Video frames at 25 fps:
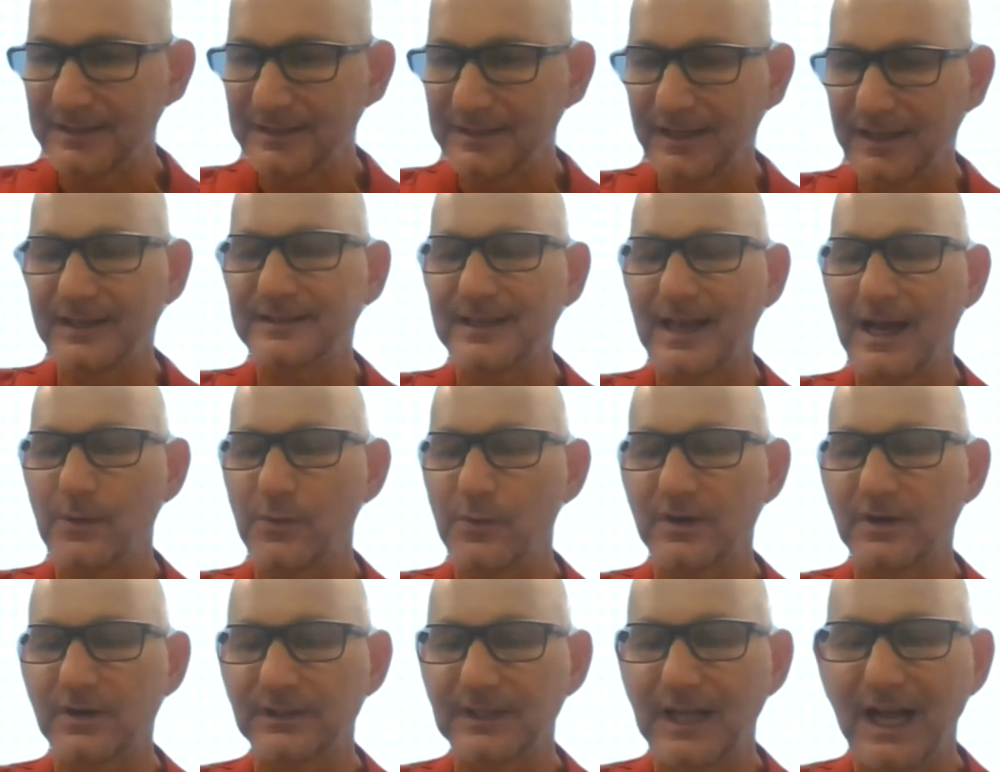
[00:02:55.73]
is
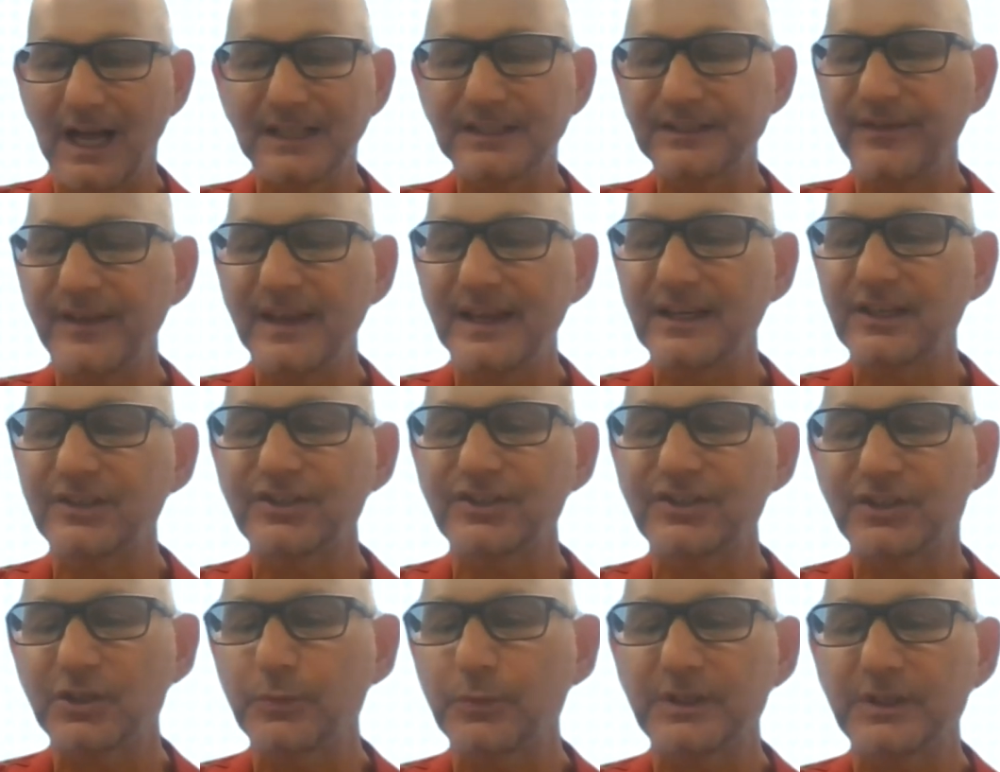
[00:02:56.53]
our Las Vegas
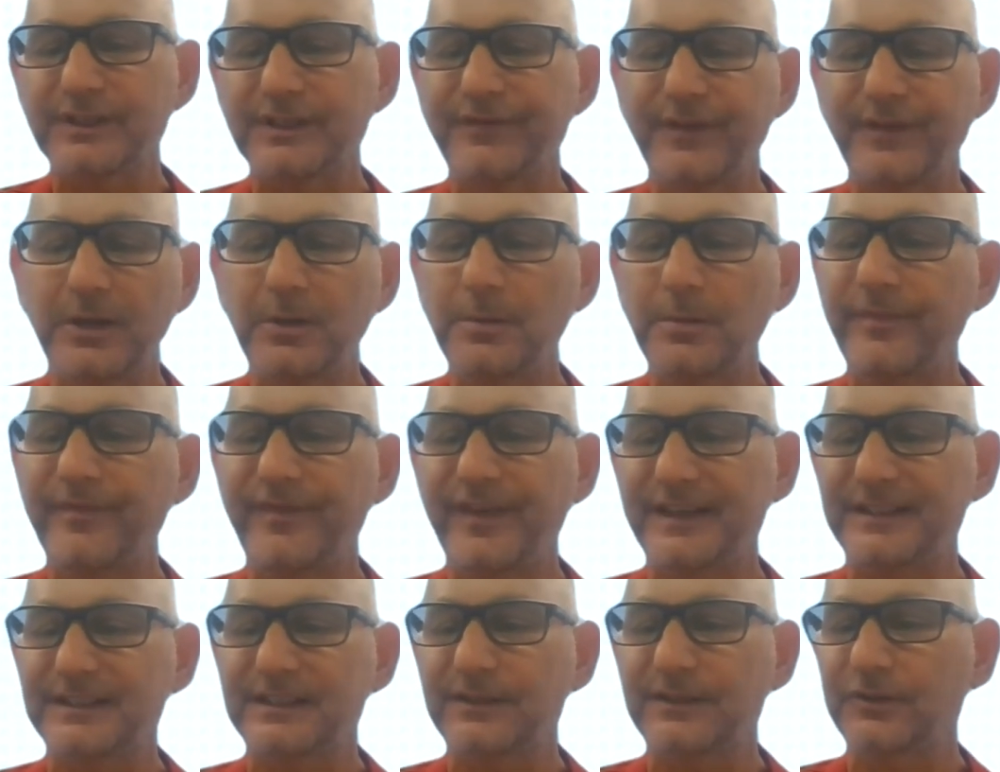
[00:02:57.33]
Jewish Film
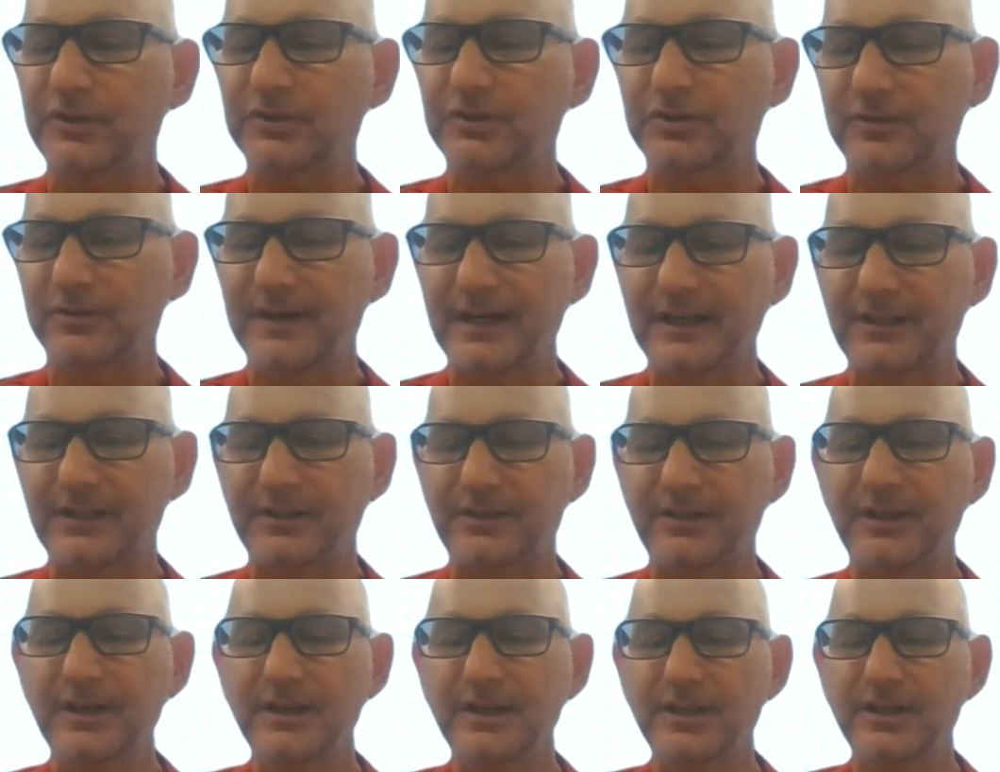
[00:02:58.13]
Festival
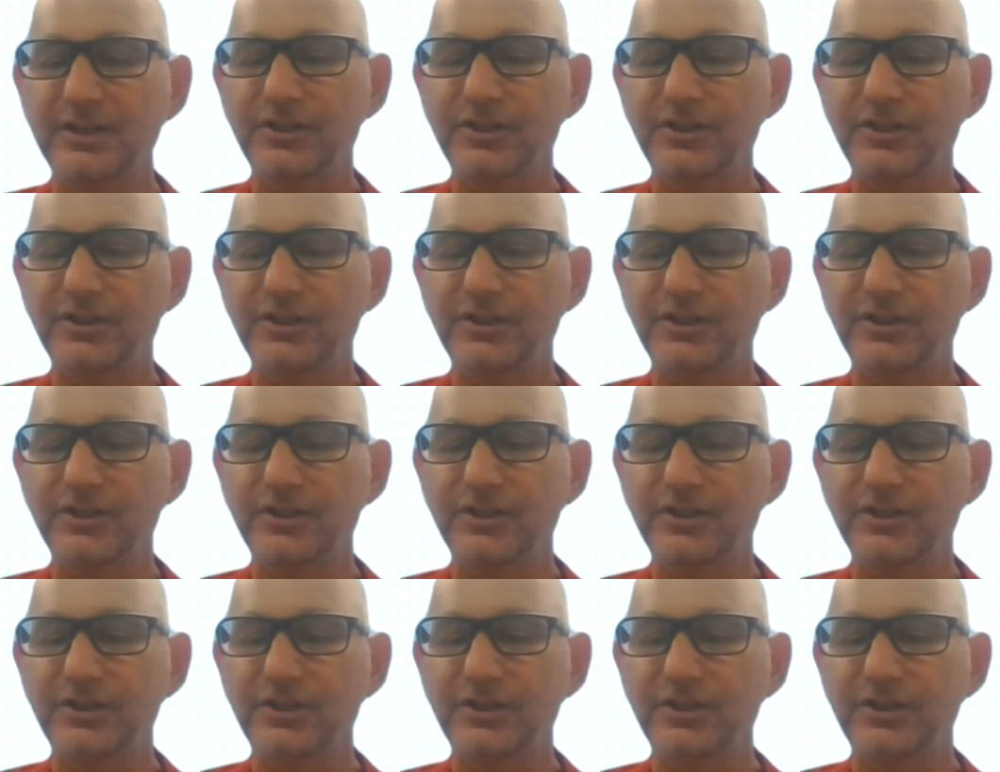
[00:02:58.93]
director,